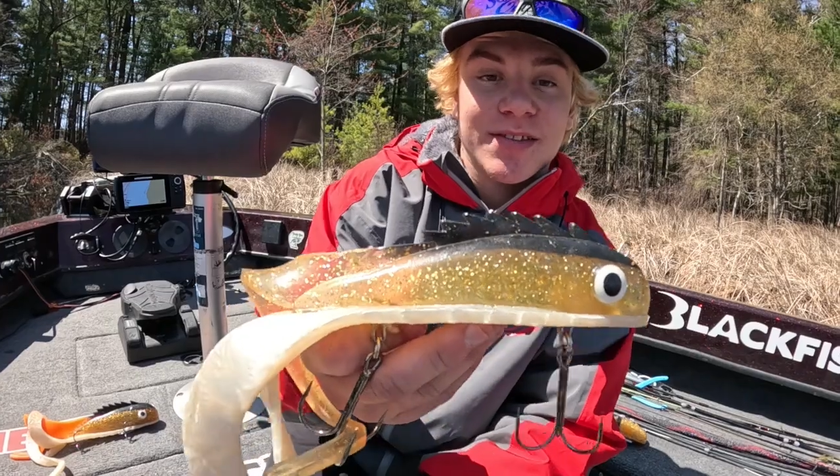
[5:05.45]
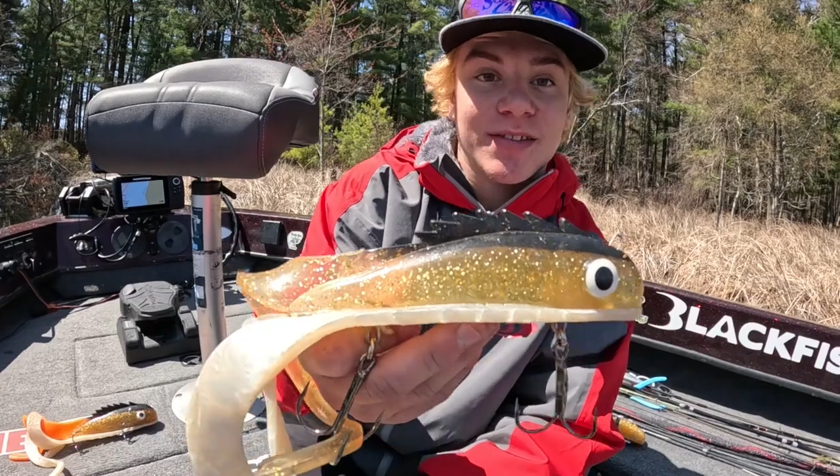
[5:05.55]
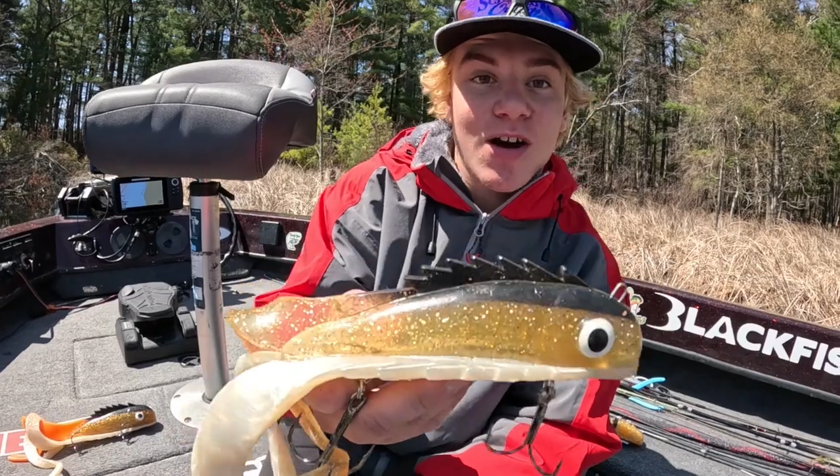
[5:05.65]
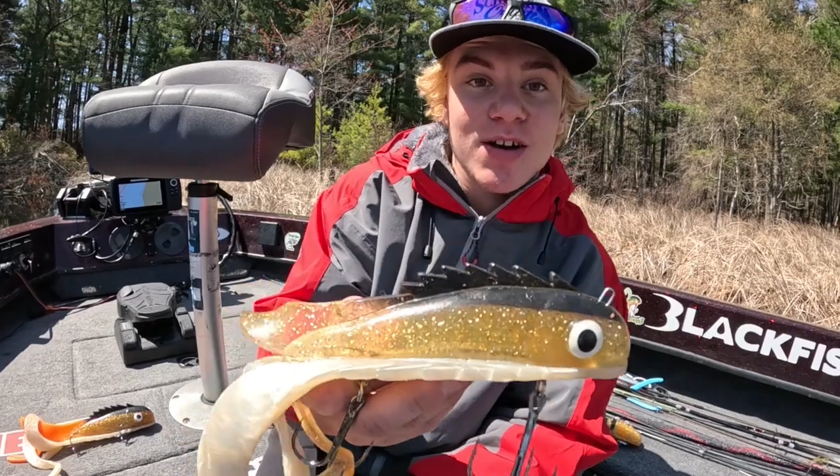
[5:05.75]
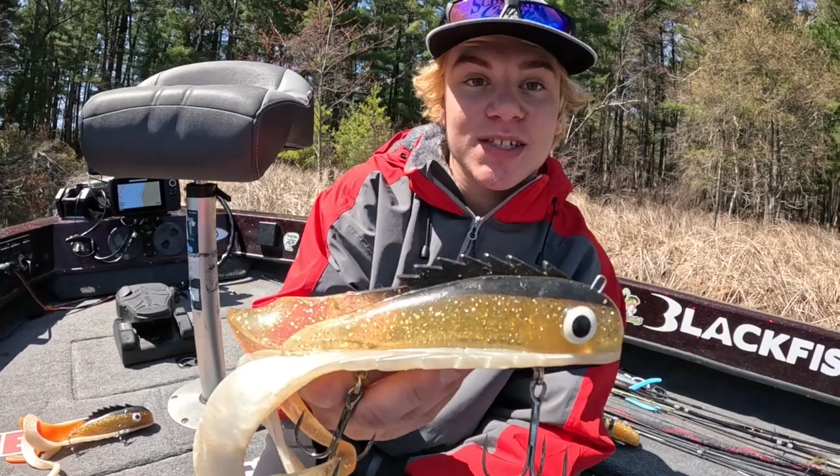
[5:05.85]

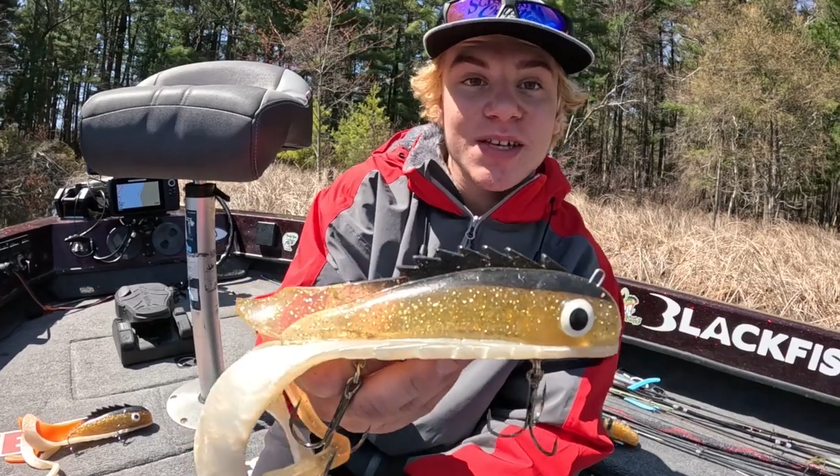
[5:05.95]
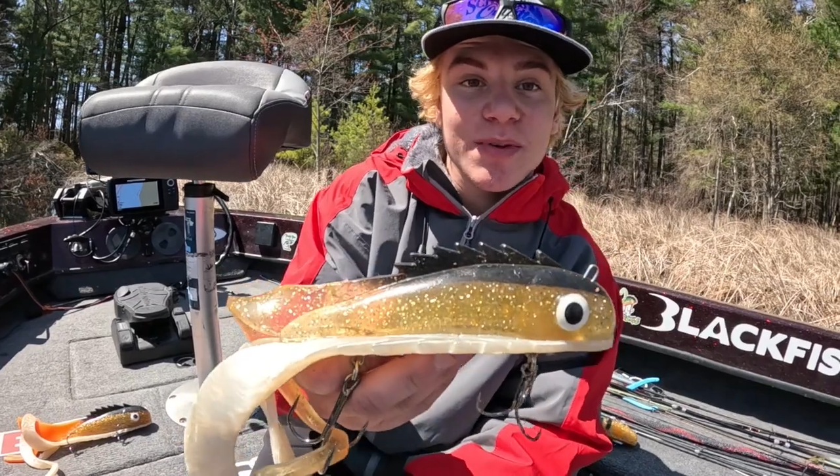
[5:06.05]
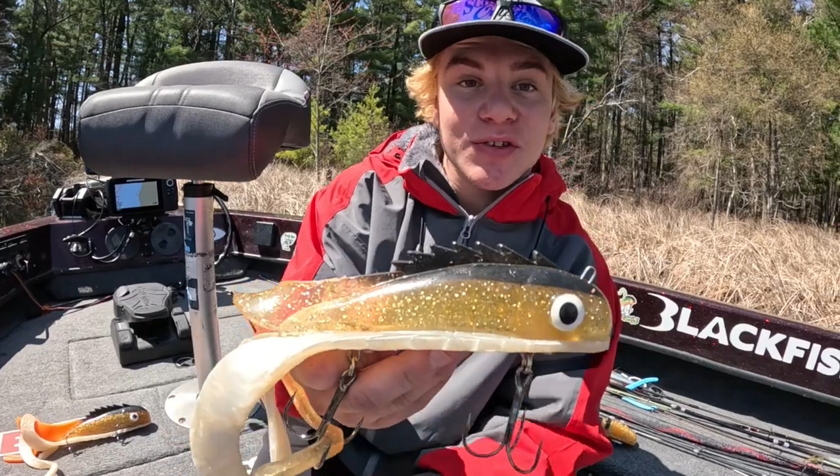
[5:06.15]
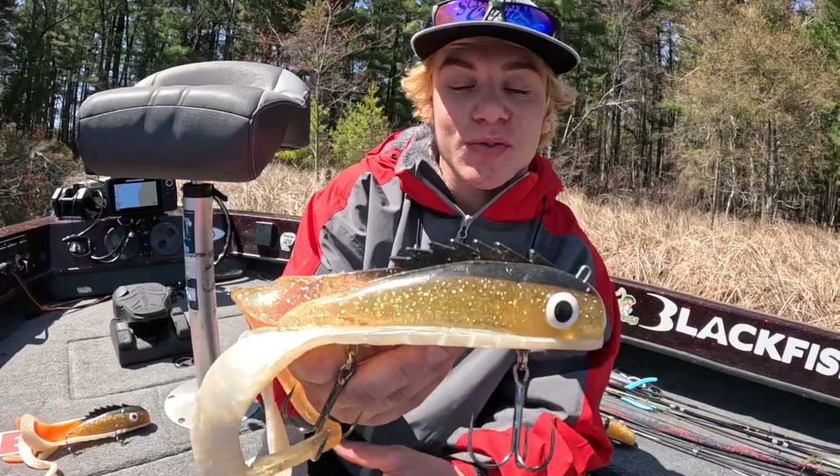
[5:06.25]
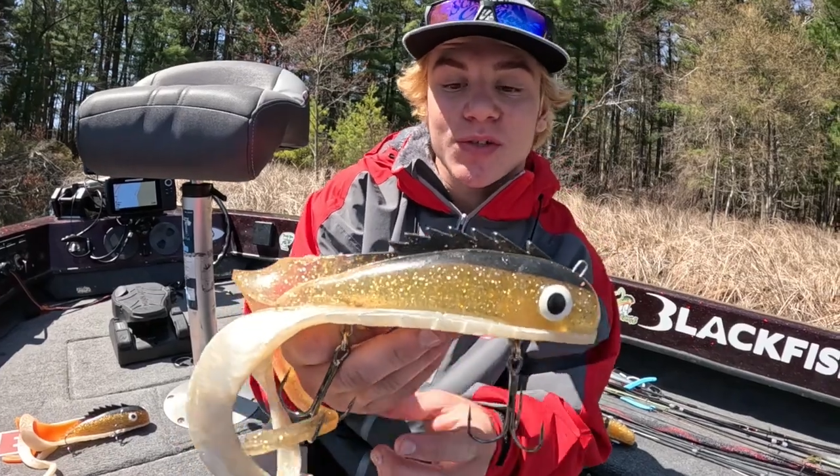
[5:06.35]
The Husky
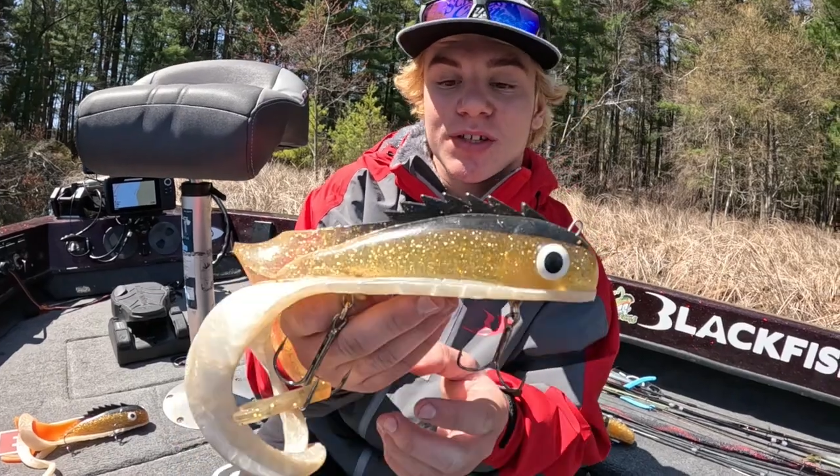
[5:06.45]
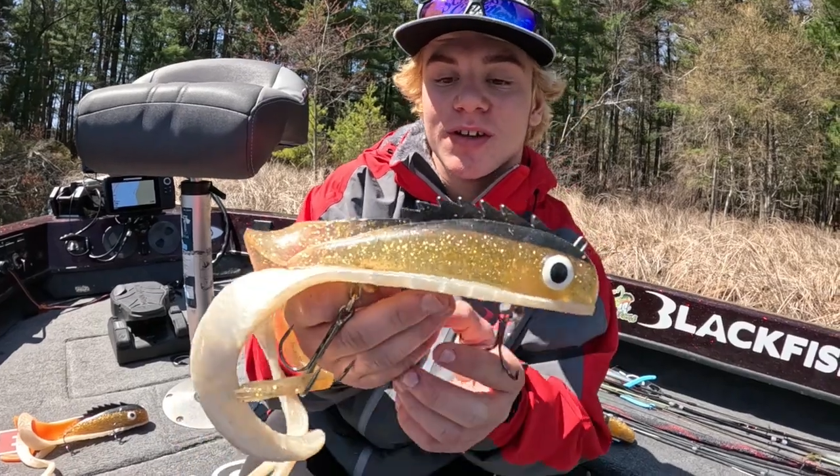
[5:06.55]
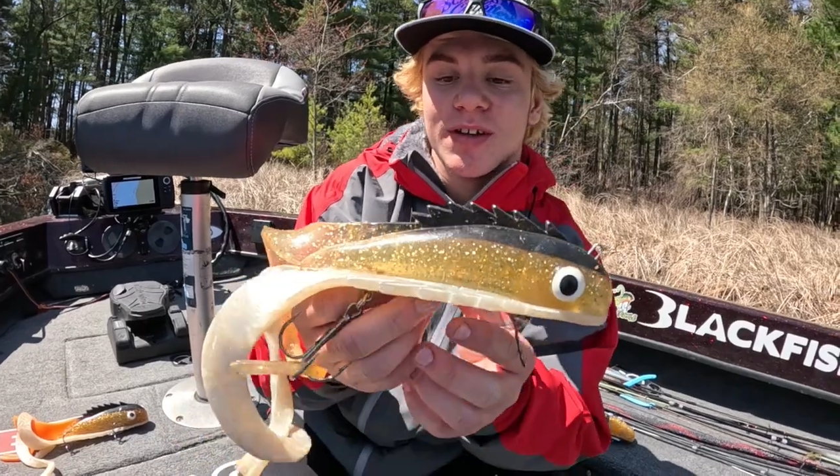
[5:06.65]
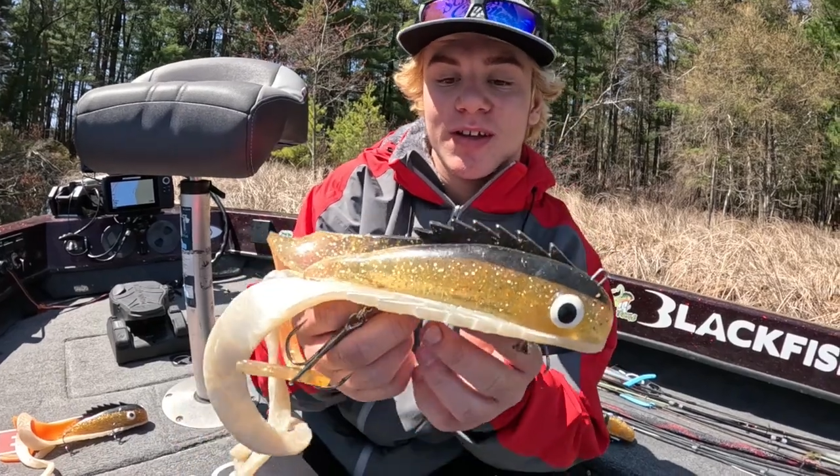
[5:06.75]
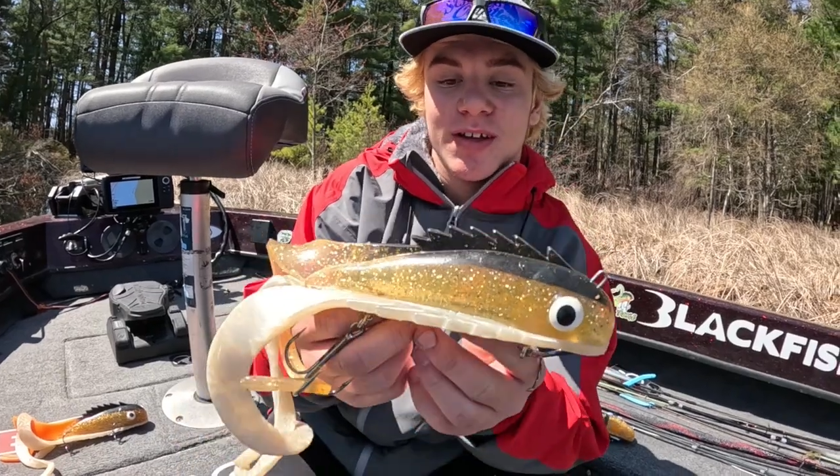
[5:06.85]
Medussa.